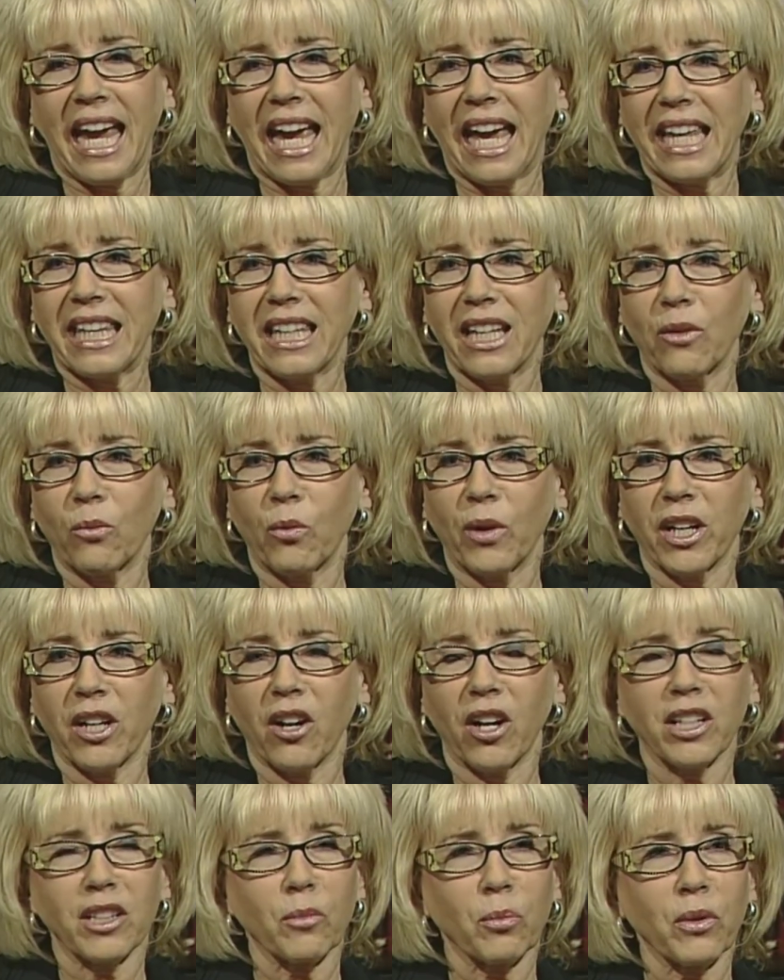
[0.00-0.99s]
and then
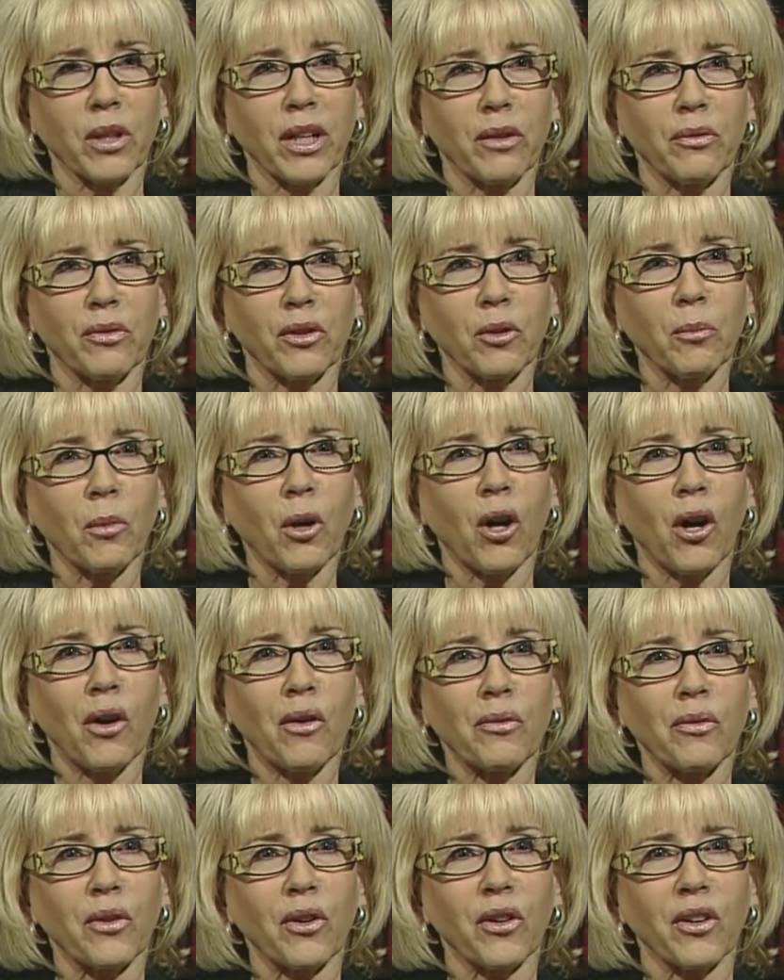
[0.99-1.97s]
went on to play
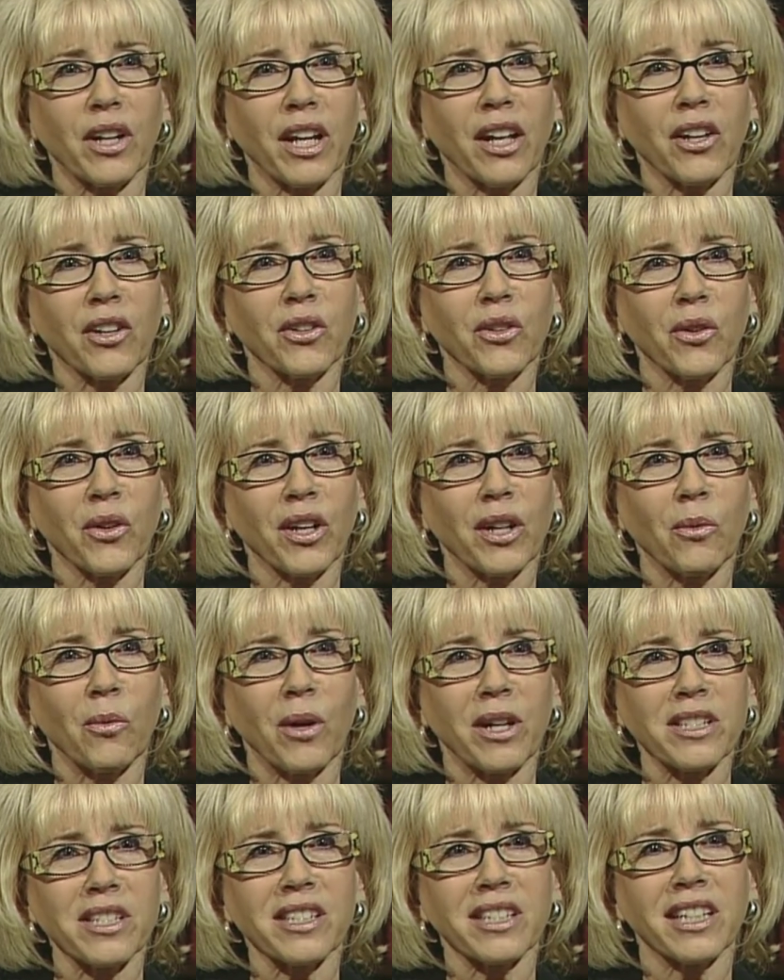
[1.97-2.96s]
football for Illinois
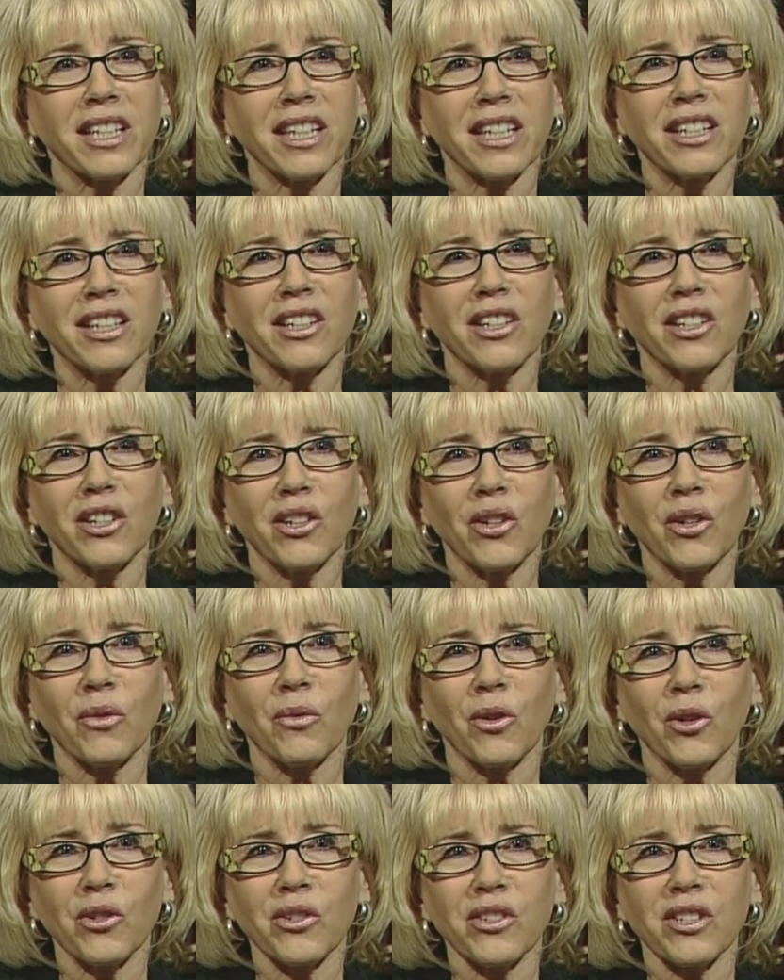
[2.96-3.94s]
Wesleyan
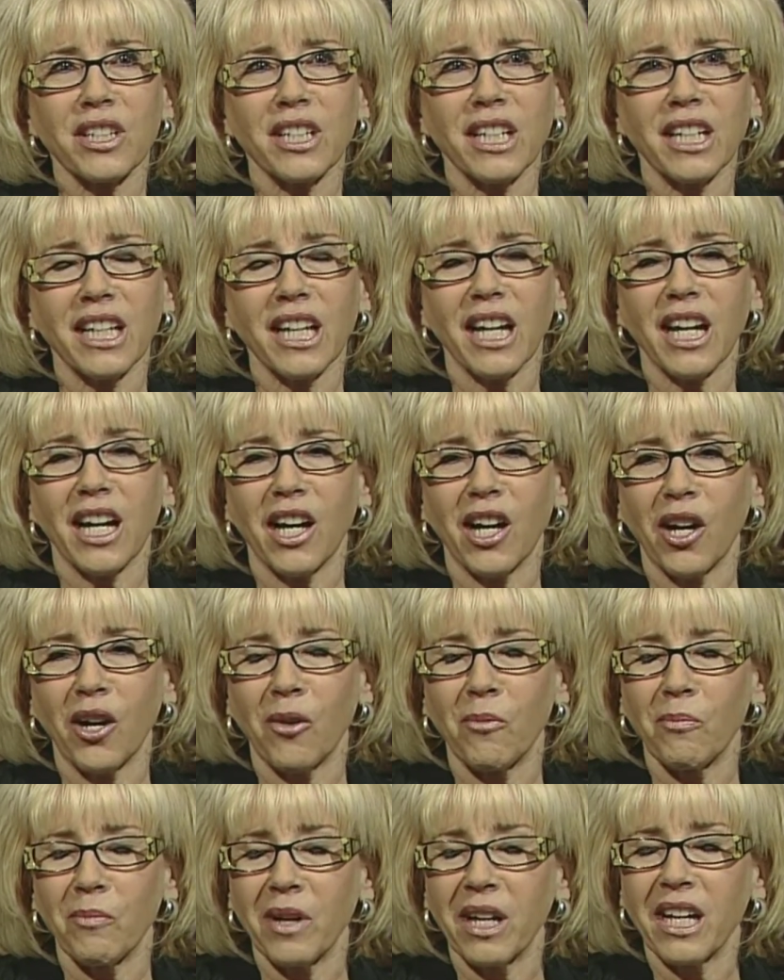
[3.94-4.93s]
University.
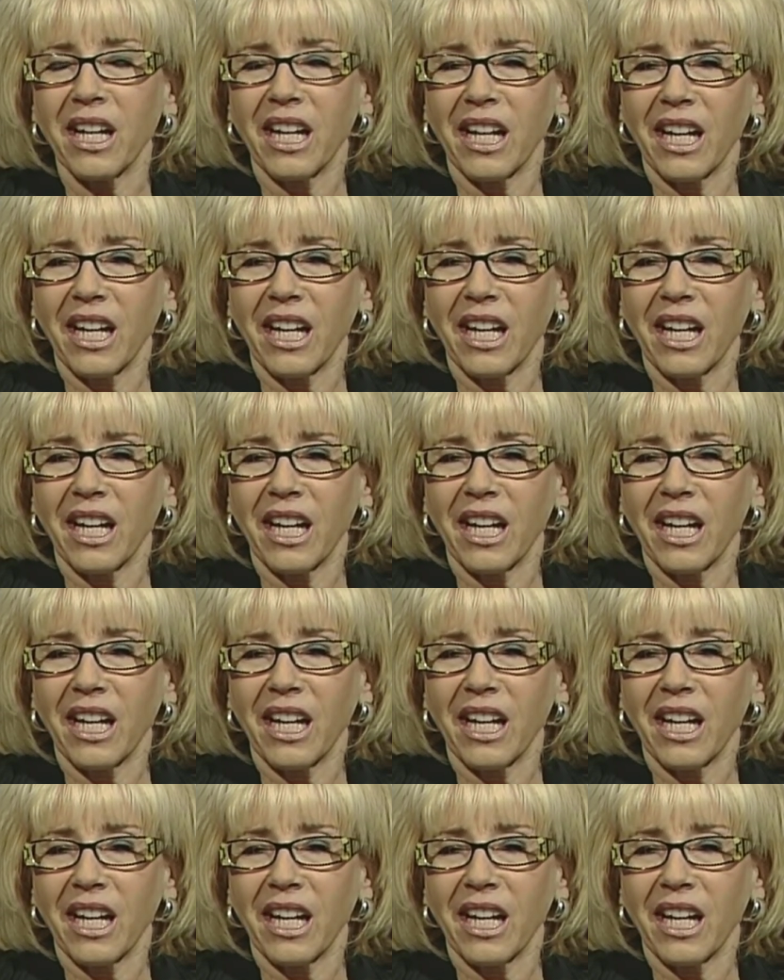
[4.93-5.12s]
Um,